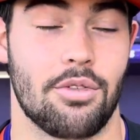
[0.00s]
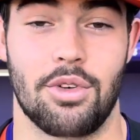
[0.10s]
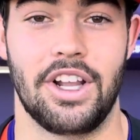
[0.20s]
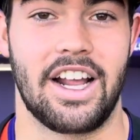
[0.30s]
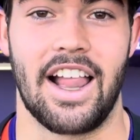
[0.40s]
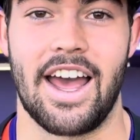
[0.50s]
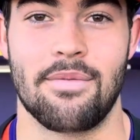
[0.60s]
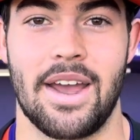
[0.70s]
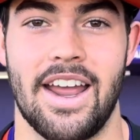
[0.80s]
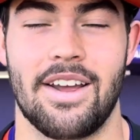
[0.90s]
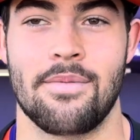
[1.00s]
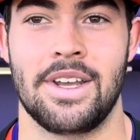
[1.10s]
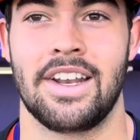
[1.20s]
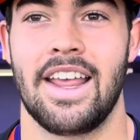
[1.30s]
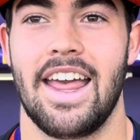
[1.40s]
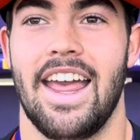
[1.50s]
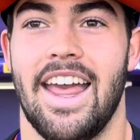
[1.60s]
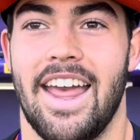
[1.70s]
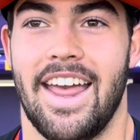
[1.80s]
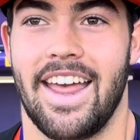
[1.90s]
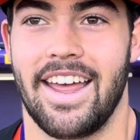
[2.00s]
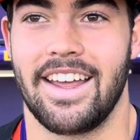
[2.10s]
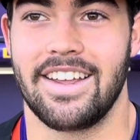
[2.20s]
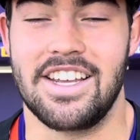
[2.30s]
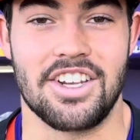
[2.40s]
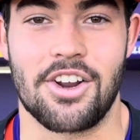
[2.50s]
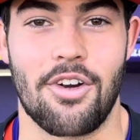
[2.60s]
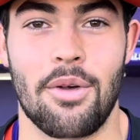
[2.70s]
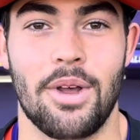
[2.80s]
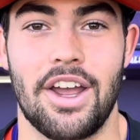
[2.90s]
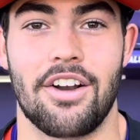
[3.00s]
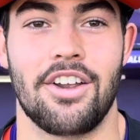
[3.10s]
Really glad, man. I mean, he's an incredible hitter,